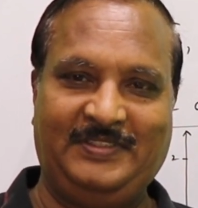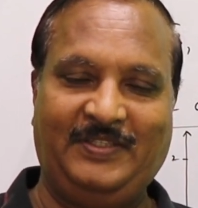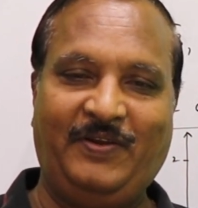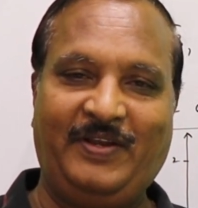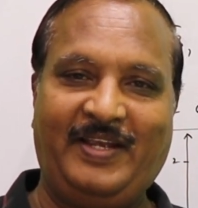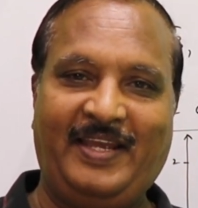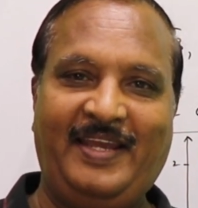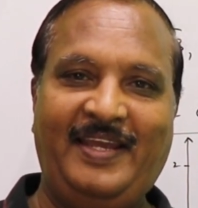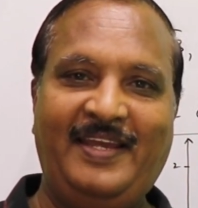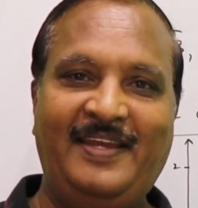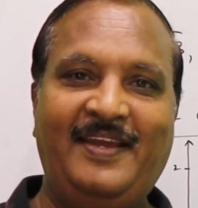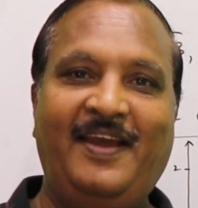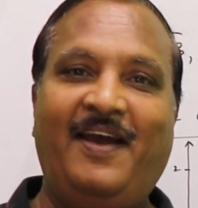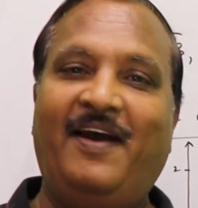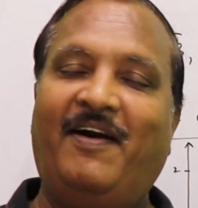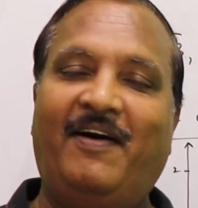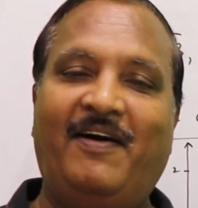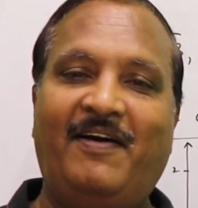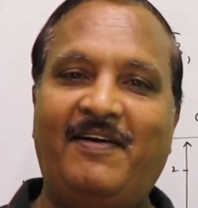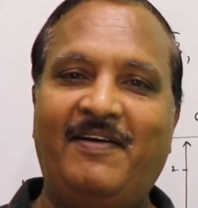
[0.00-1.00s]
Okay,
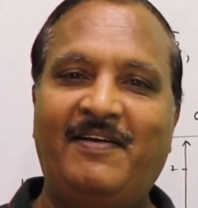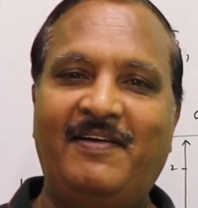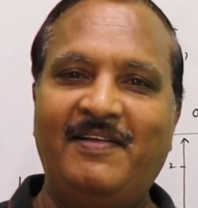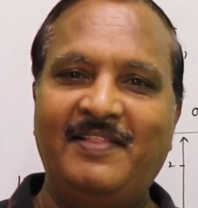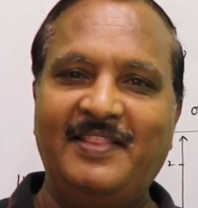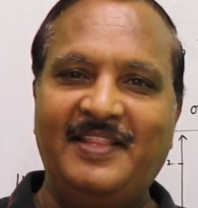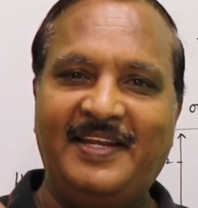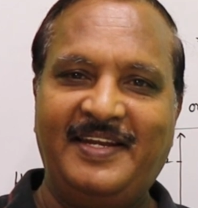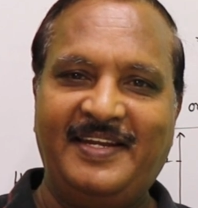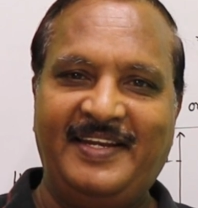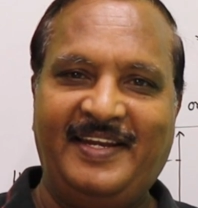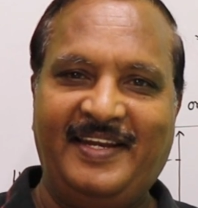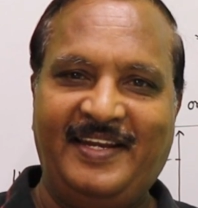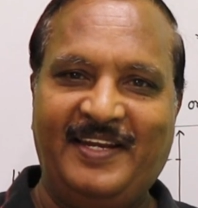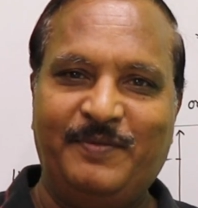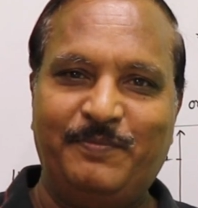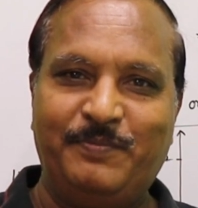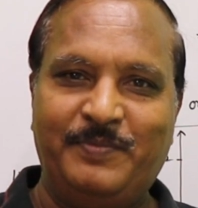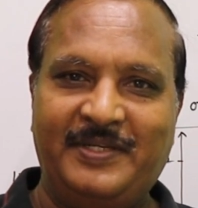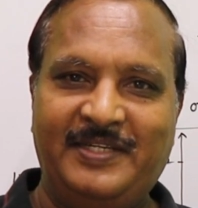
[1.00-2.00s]
all the real
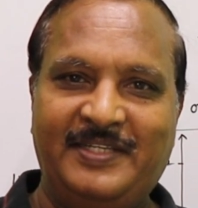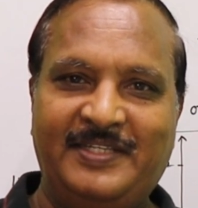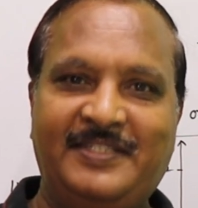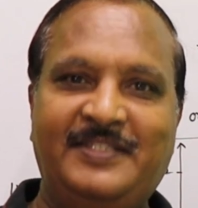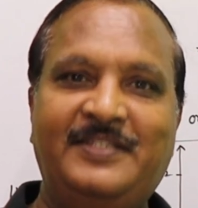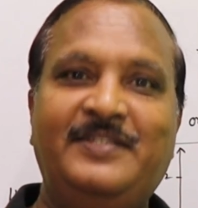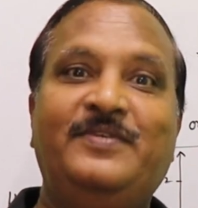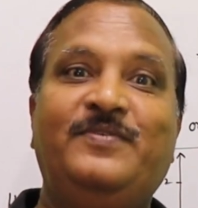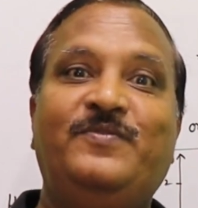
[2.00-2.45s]
numbers